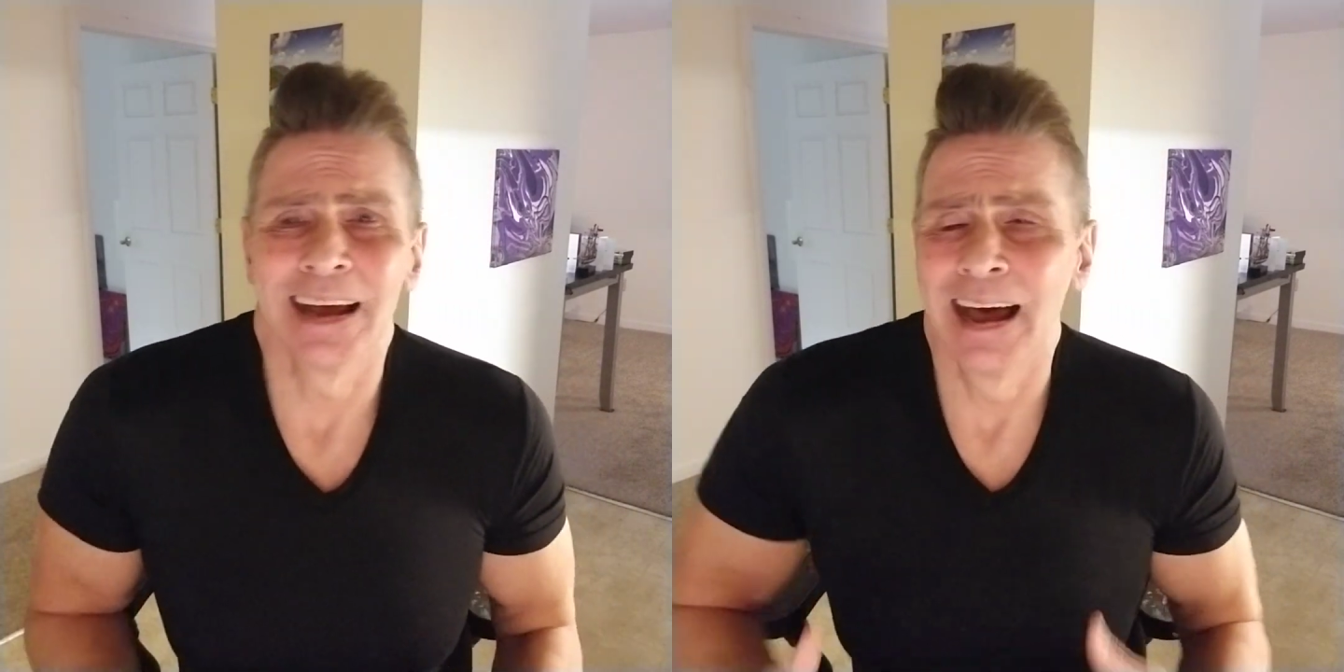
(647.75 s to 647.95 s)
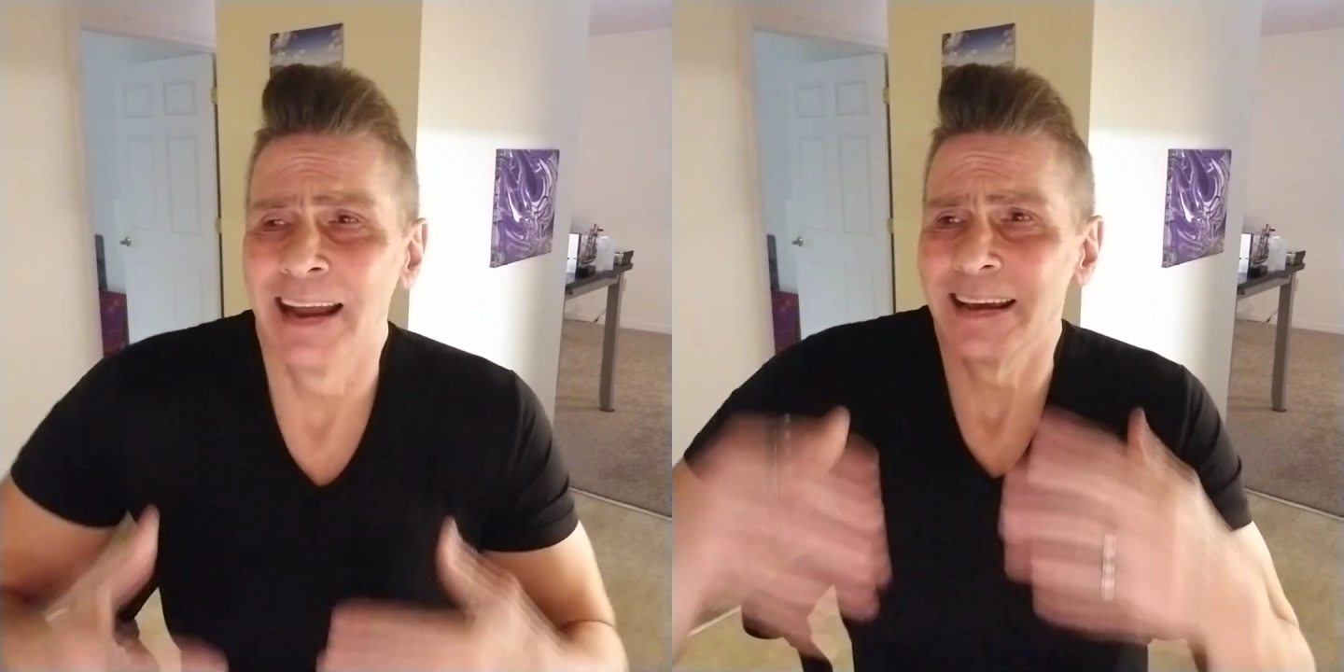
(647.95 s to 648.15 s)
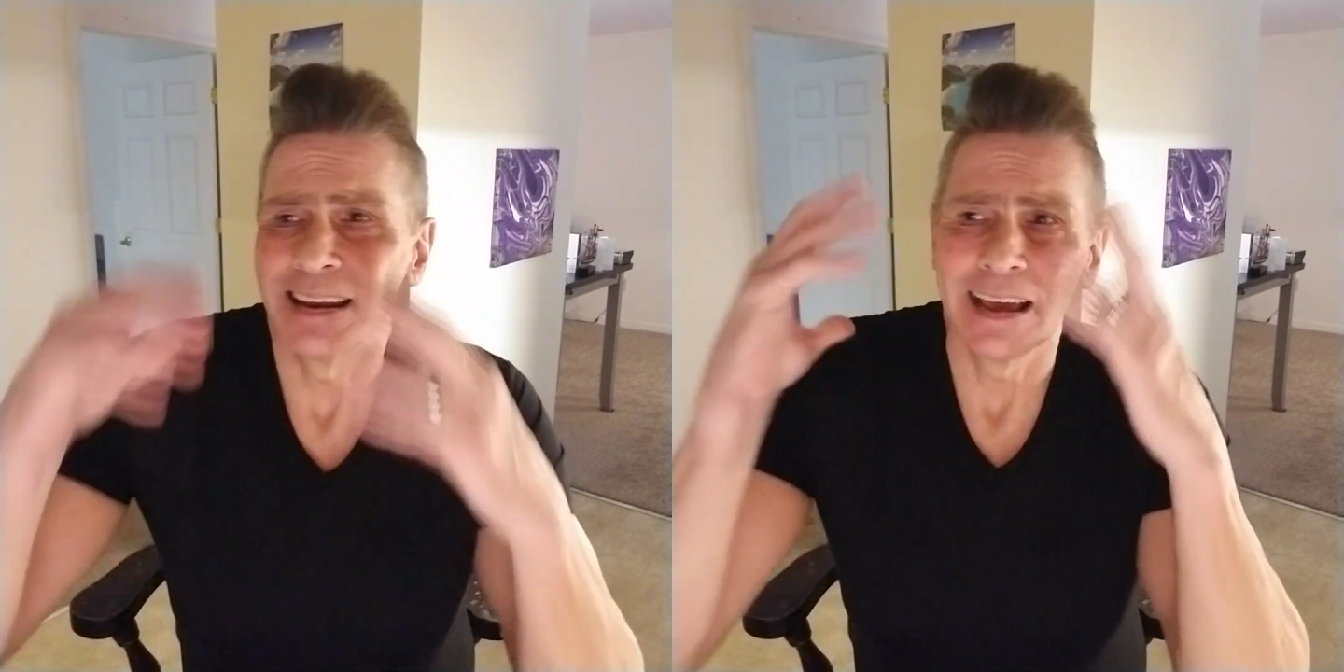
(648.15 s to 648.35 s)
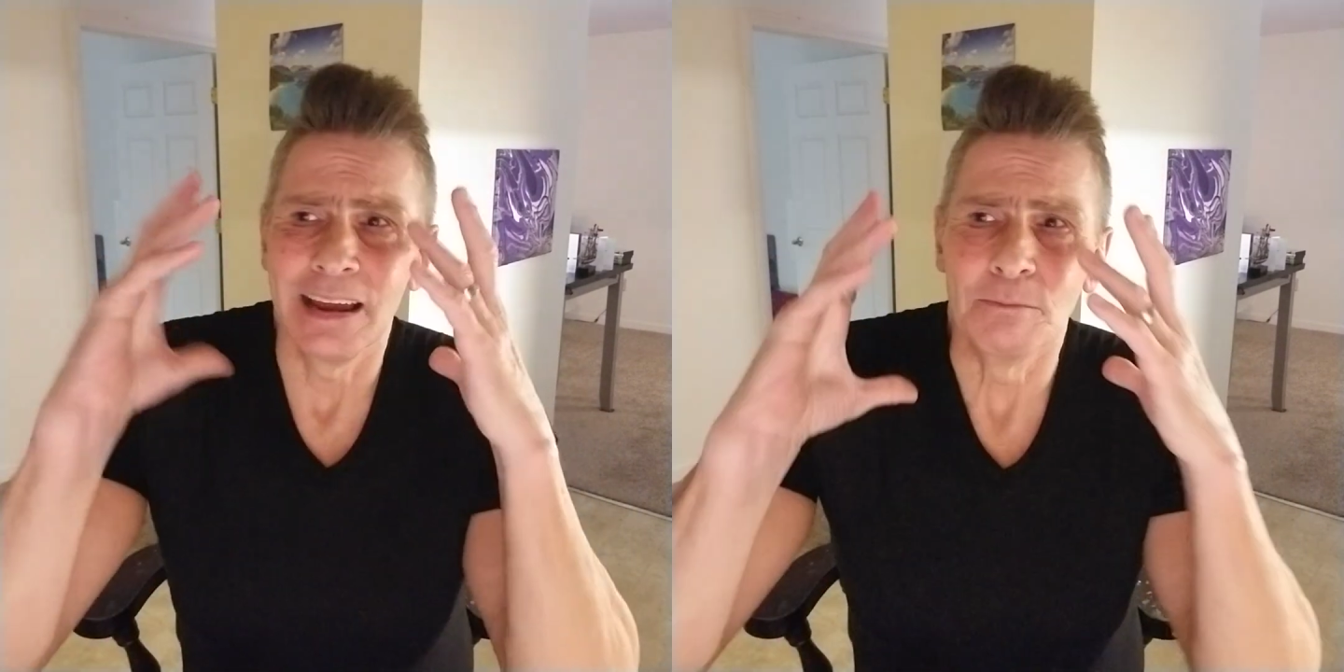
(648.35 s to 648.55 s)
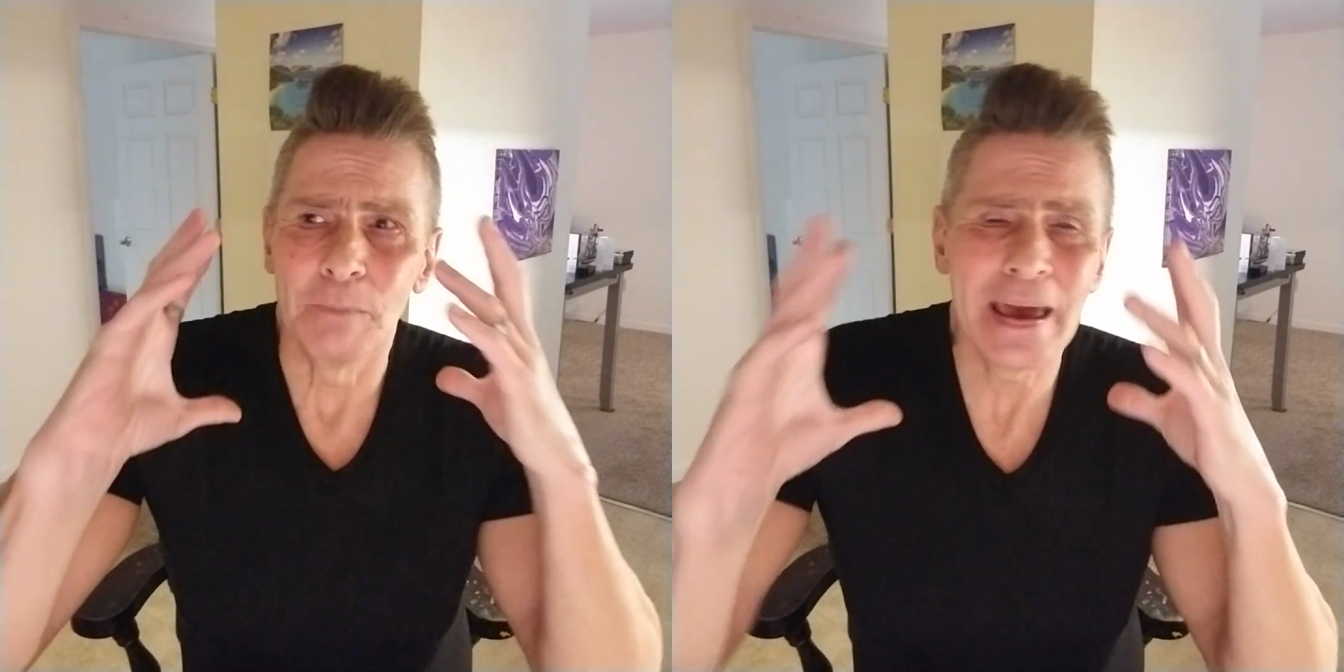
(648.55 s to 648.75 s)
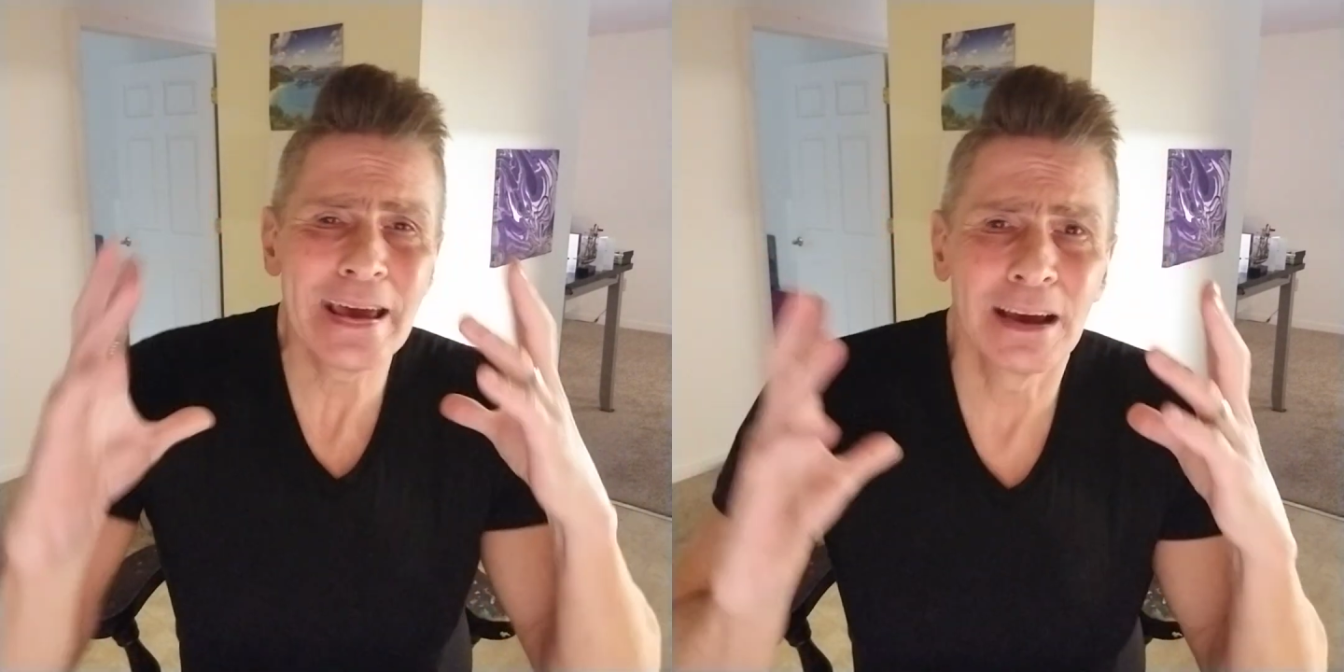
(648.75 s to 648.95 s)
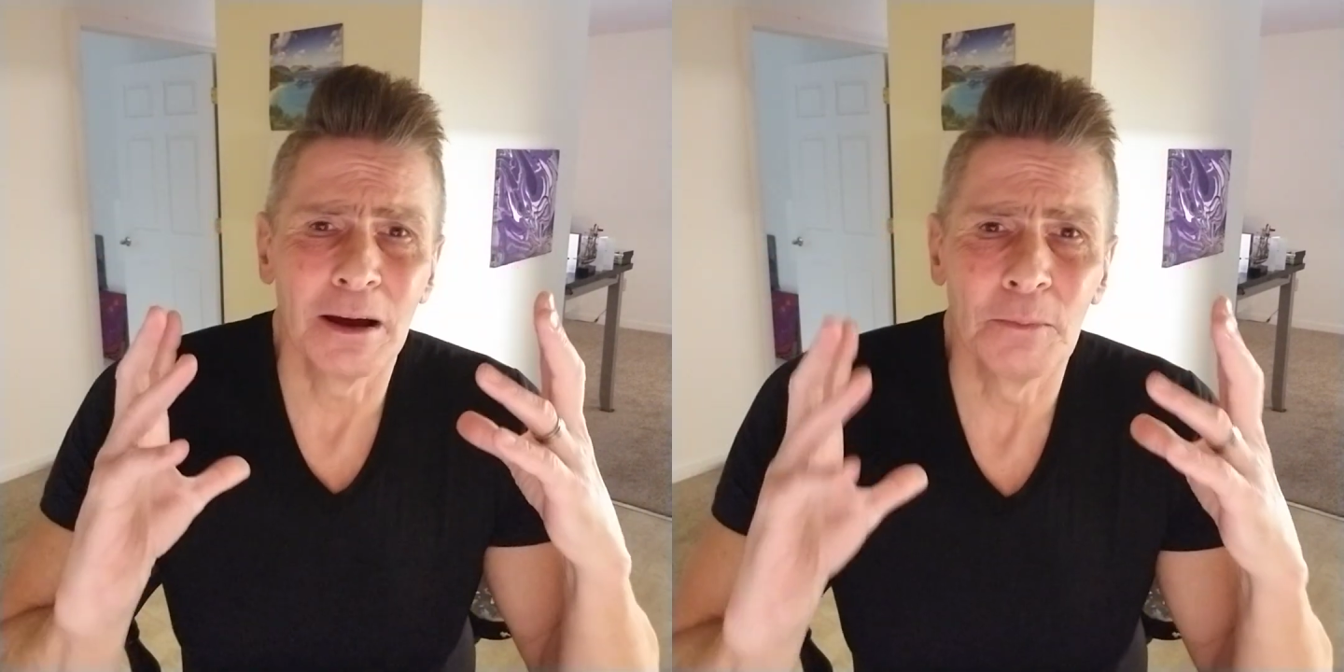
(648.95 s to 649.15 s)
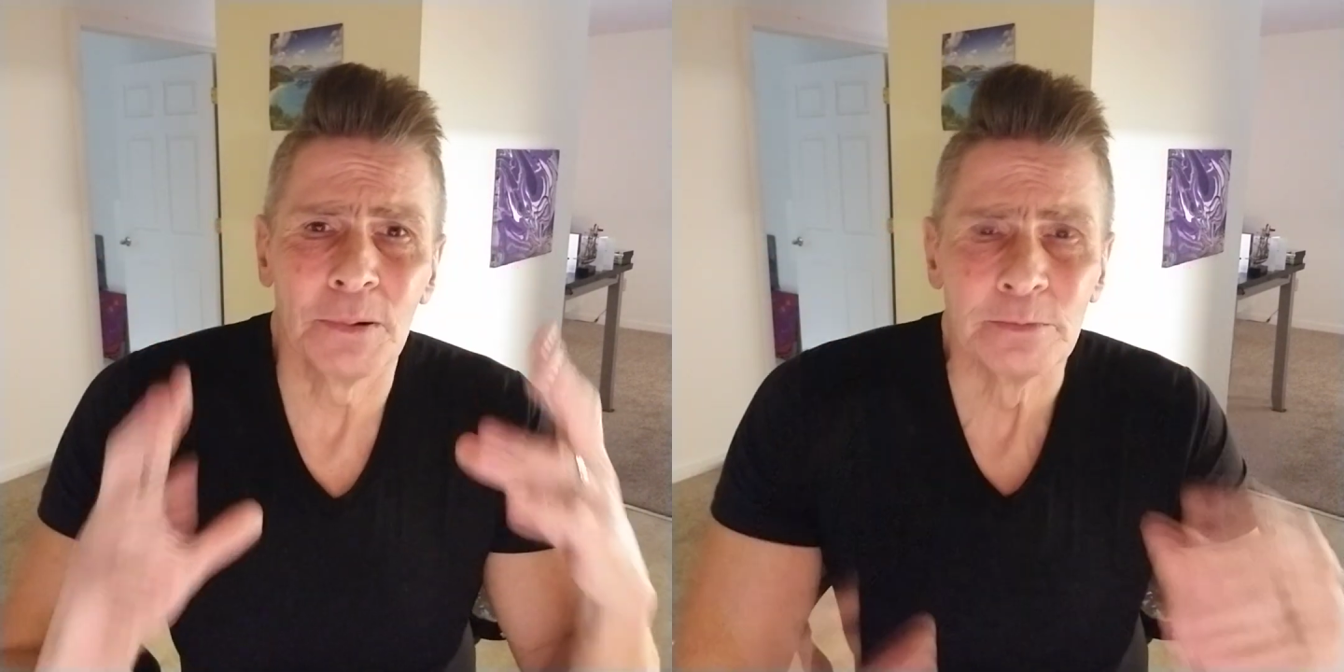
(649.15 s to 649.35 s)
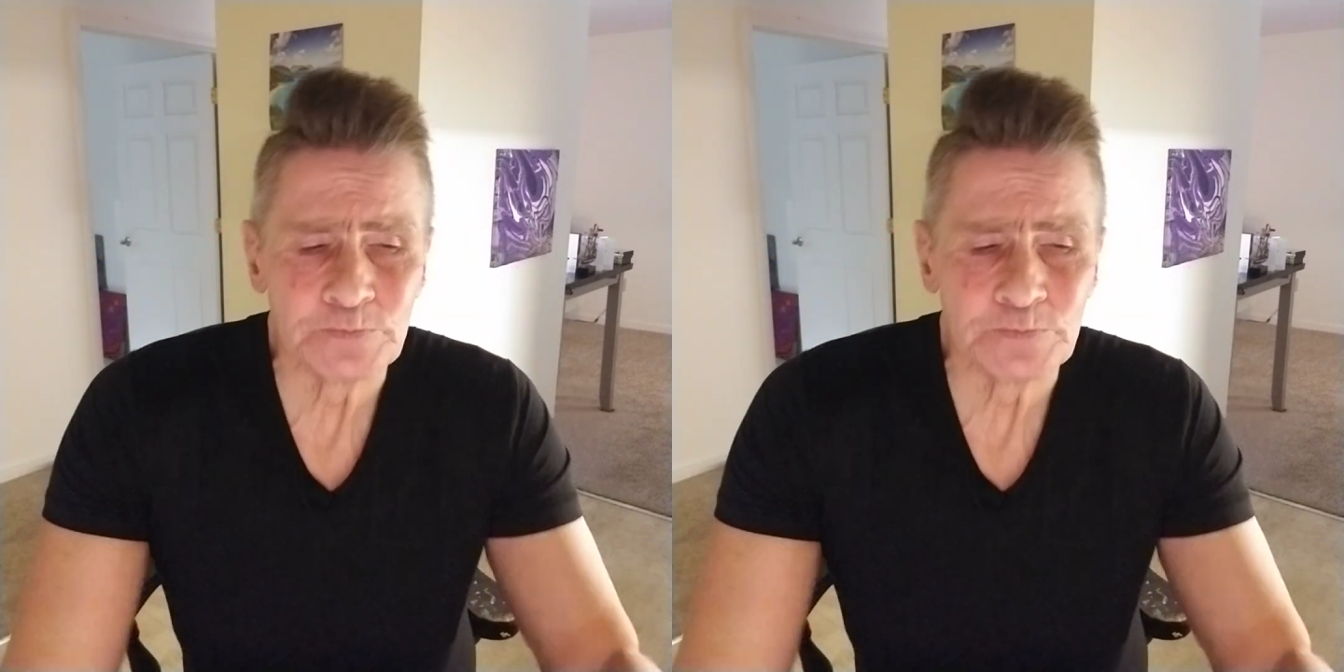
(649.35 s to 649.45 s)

on and makeup.